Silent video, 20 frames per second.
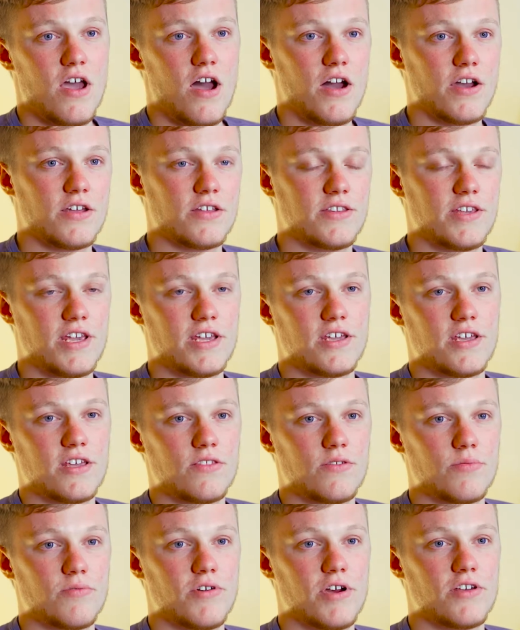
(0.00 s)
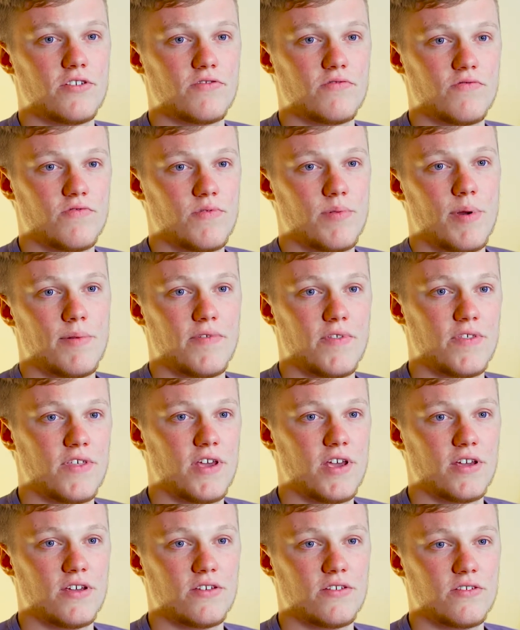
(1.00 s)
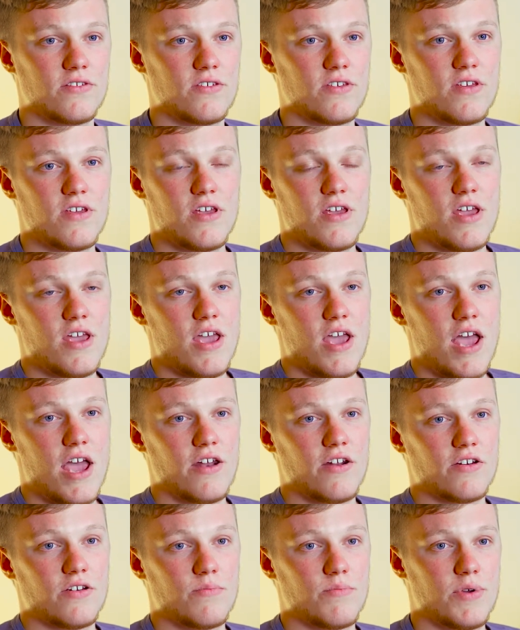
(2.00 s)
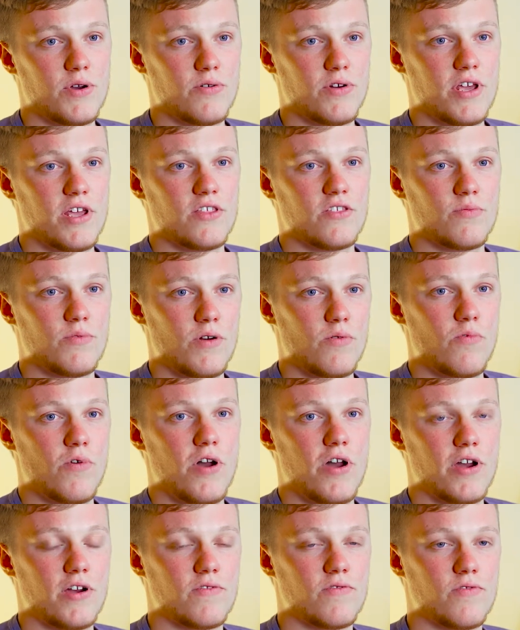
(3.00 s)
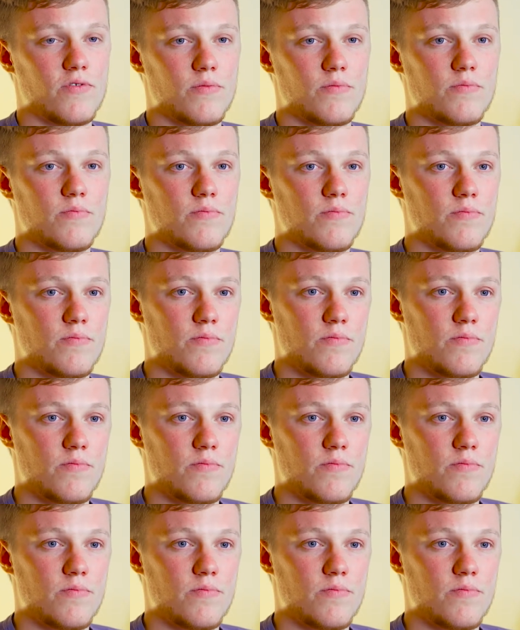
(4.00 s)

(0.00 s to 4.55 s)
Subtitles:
I can take inspiration from other things and I can build it into my work from